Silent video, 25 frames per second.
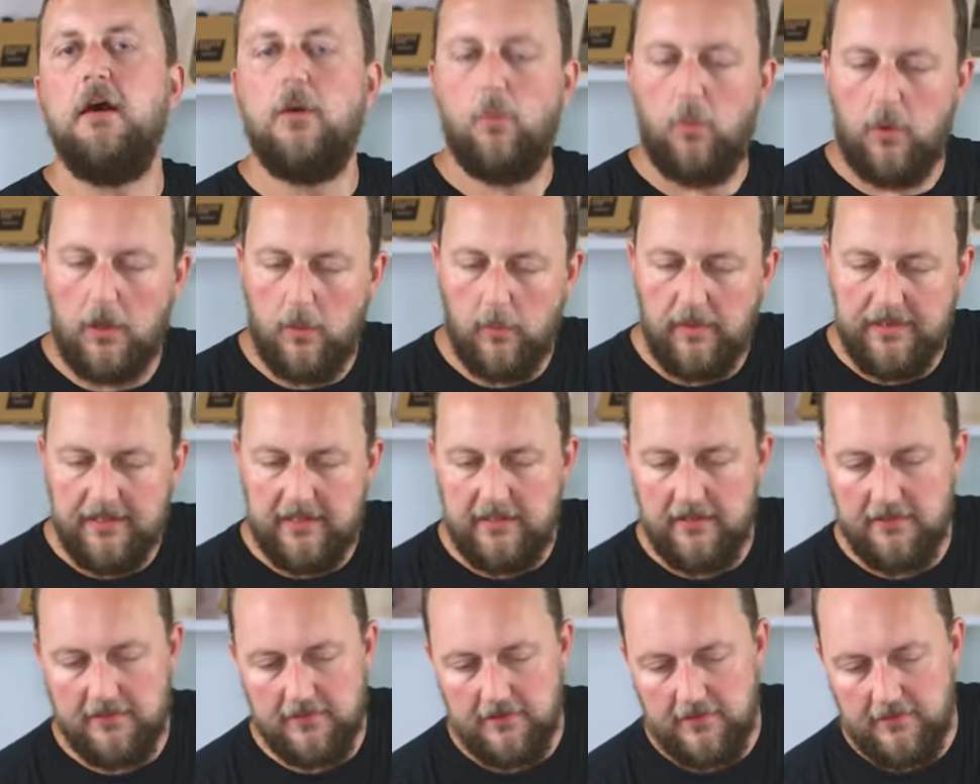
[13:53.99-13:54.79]
While we're
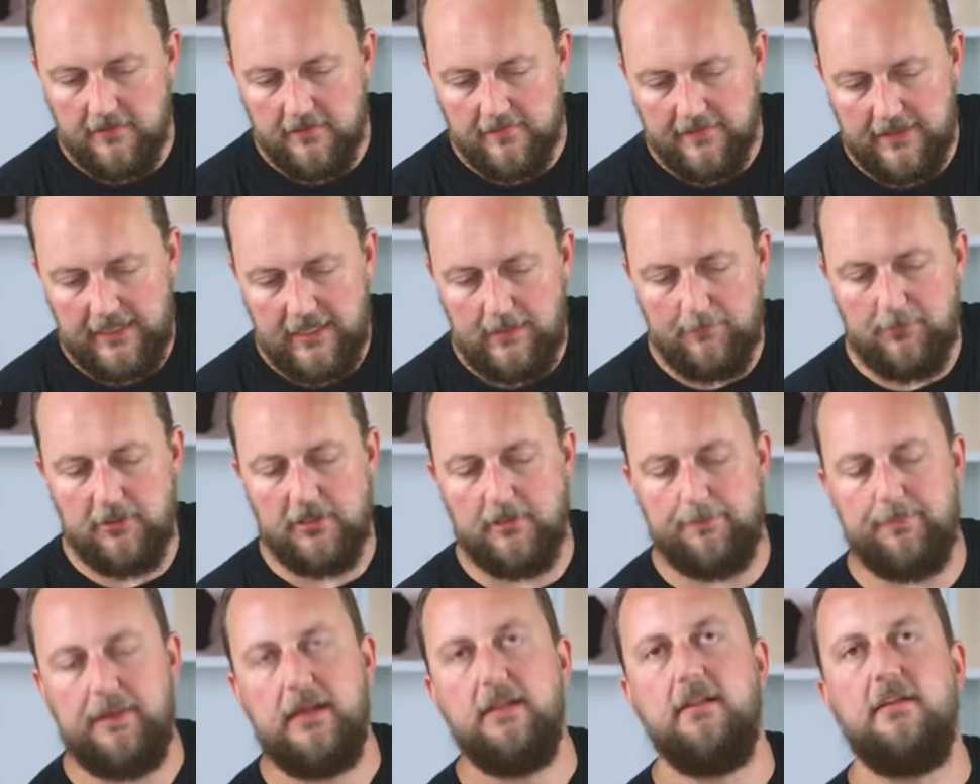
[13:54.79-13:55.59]
here though, the
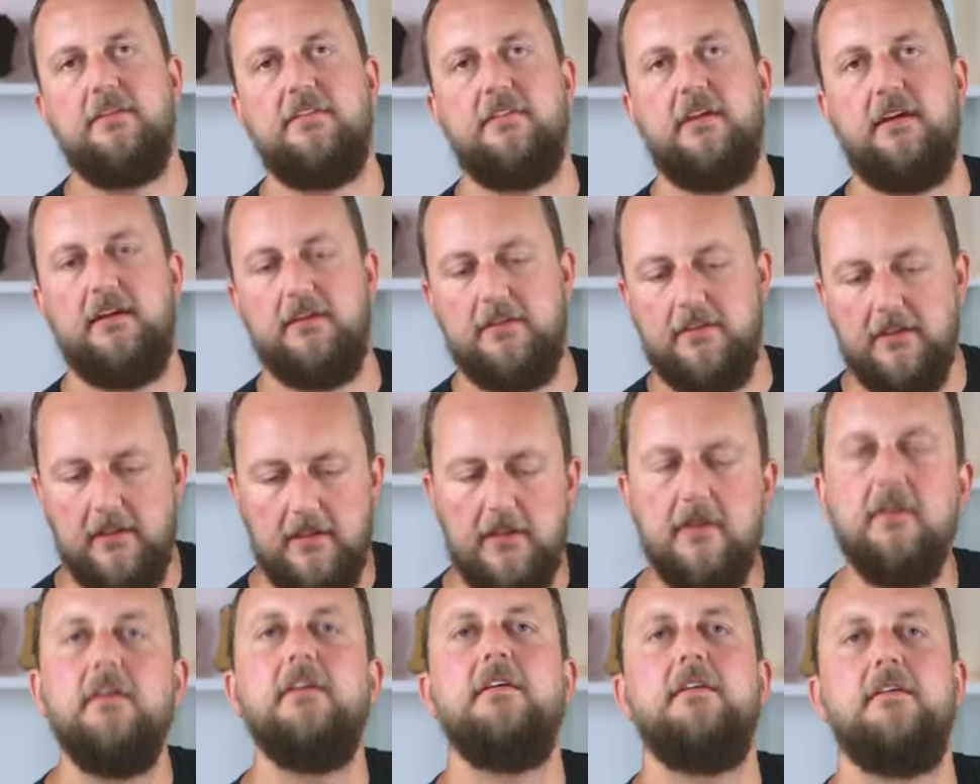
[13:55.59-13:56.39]
harmonic balancer,
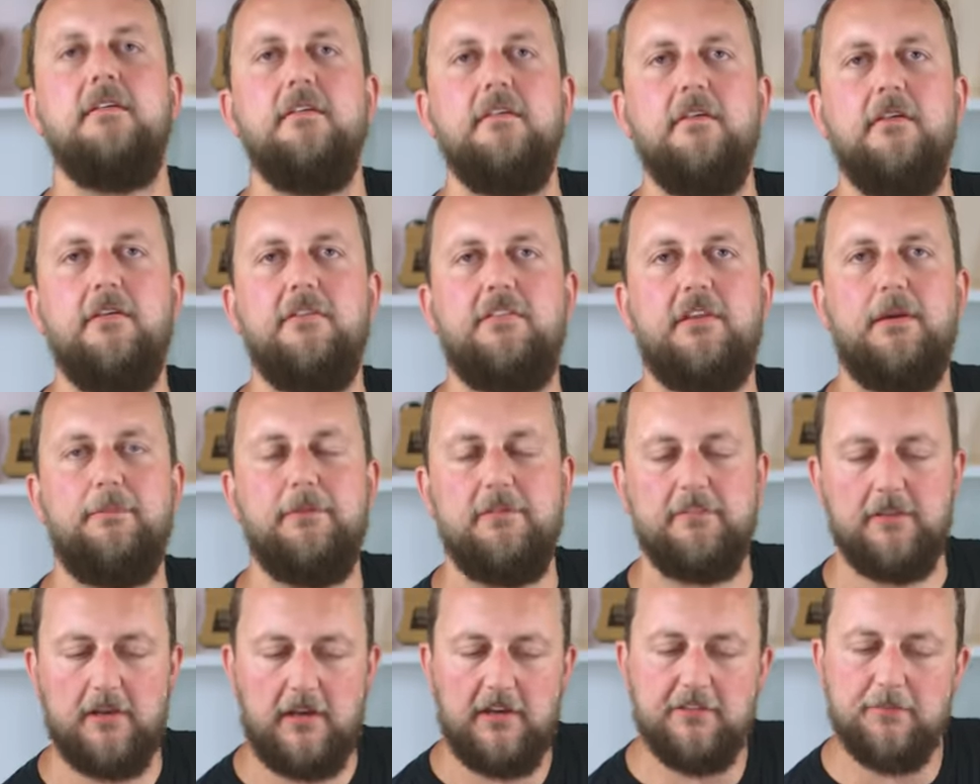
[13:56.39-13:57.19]
some
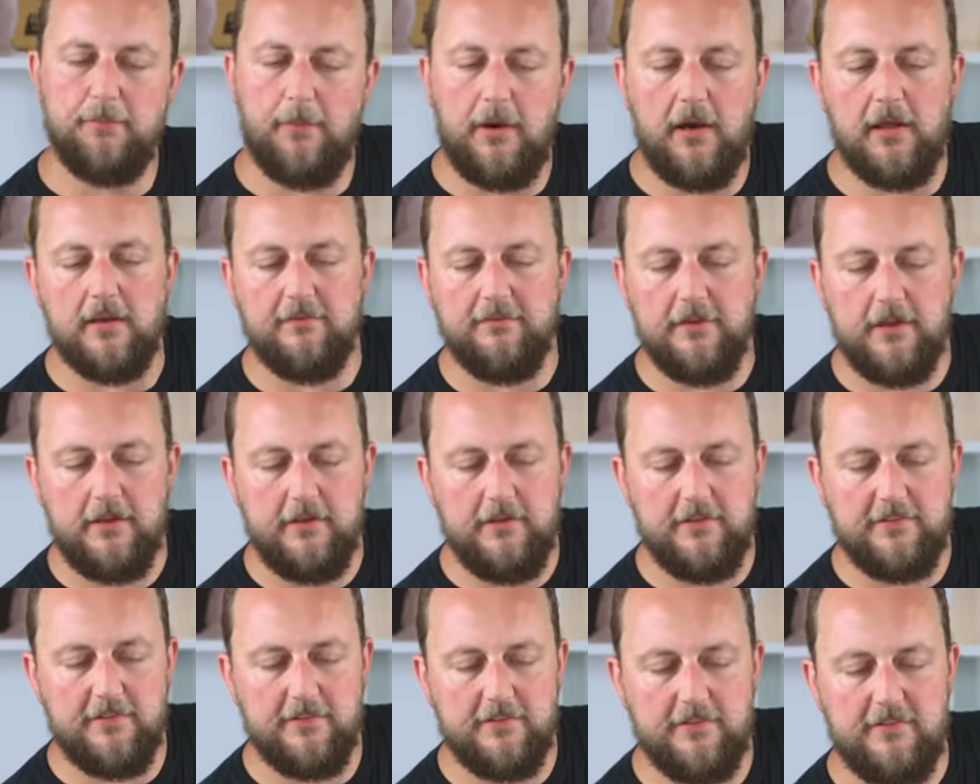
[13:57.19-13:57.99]
of you guys might have
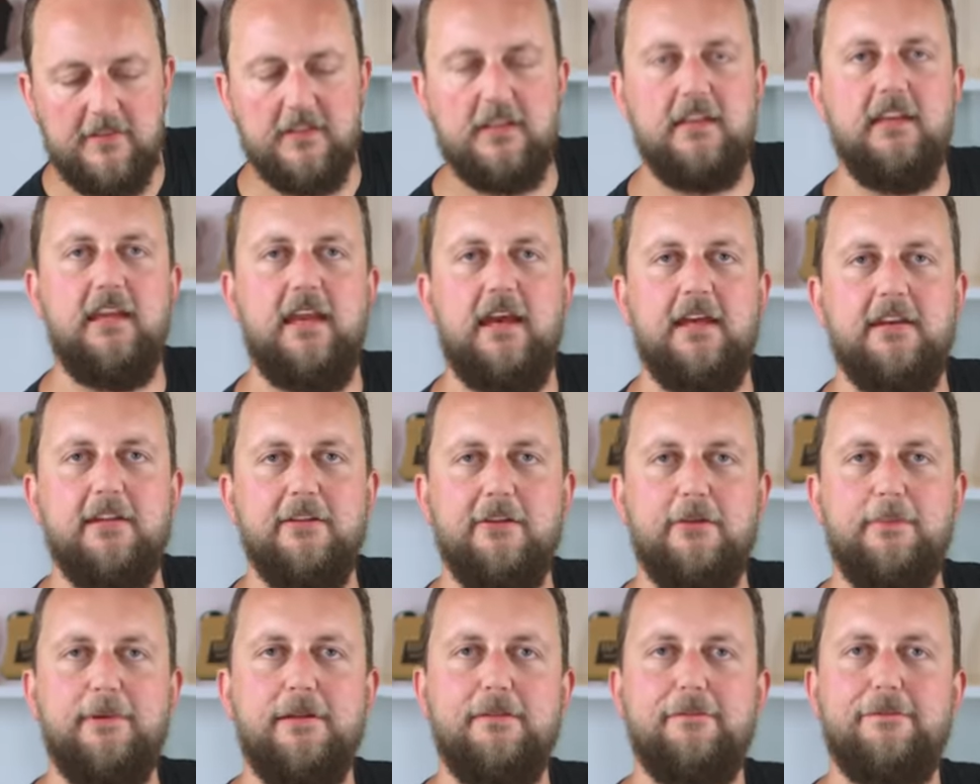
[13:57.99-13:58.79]
noticed it's sticking out a
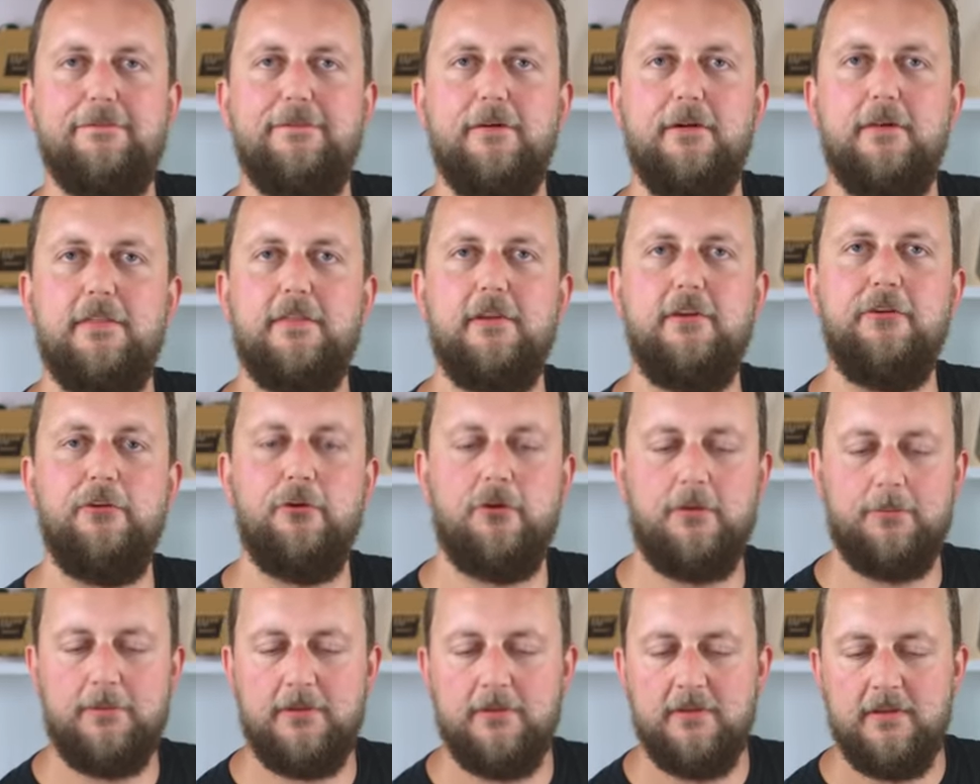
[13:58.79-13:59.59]
little bit further than
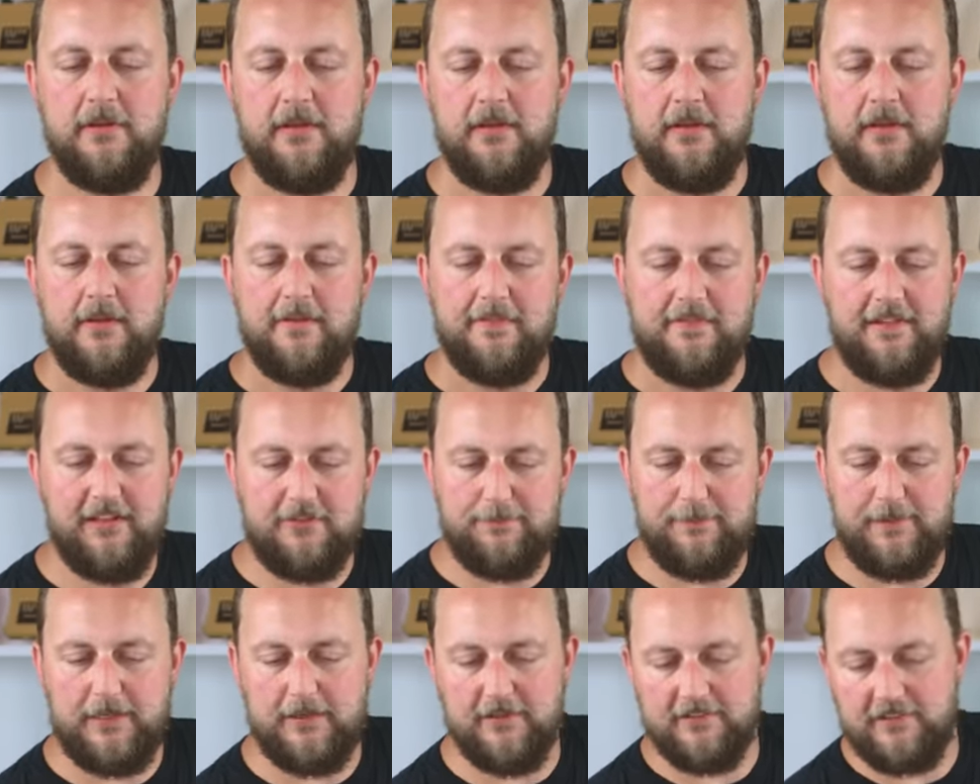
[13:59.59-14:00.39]
normal.
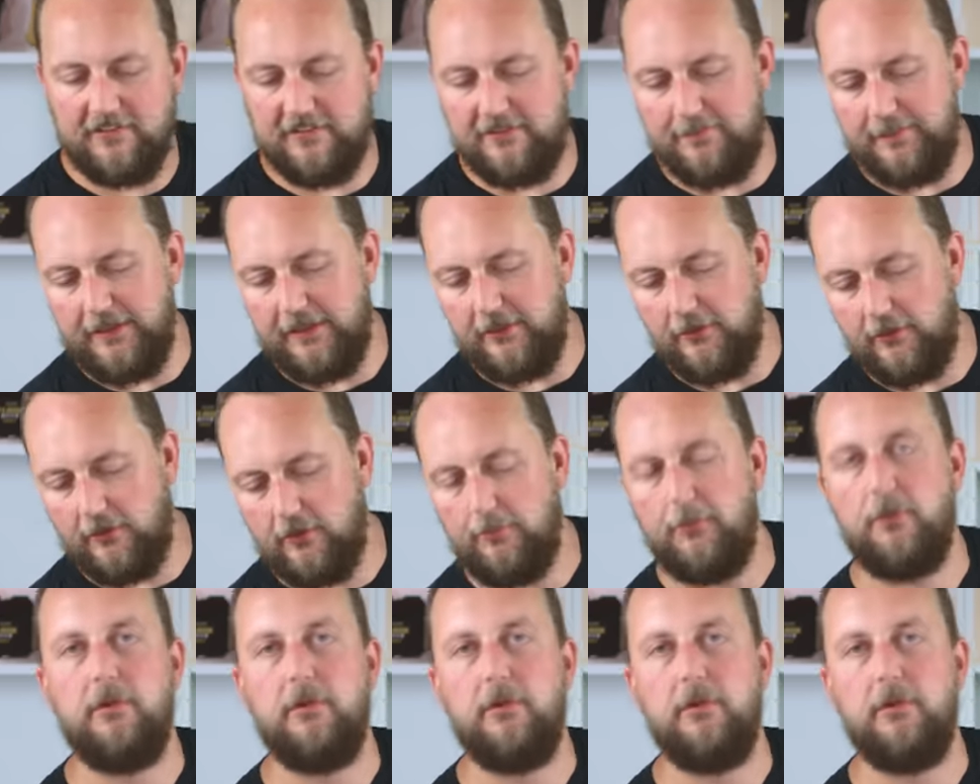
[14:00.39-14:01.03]
That's because I spent all